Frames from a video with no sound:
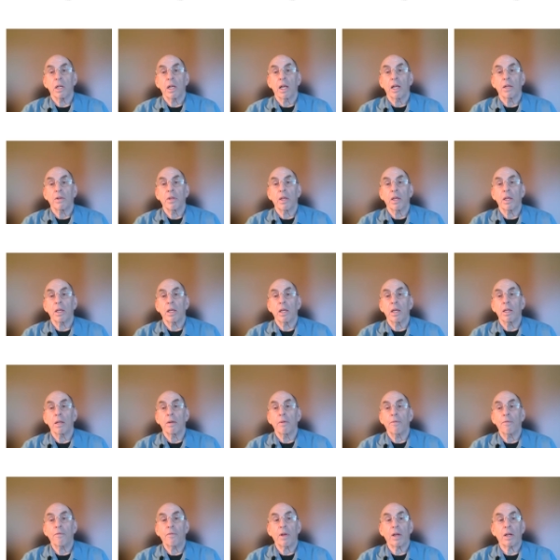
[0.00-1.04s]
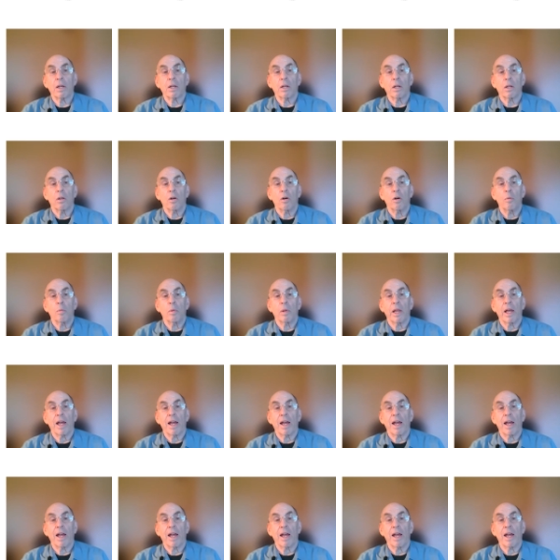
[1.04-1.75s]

and they can affect global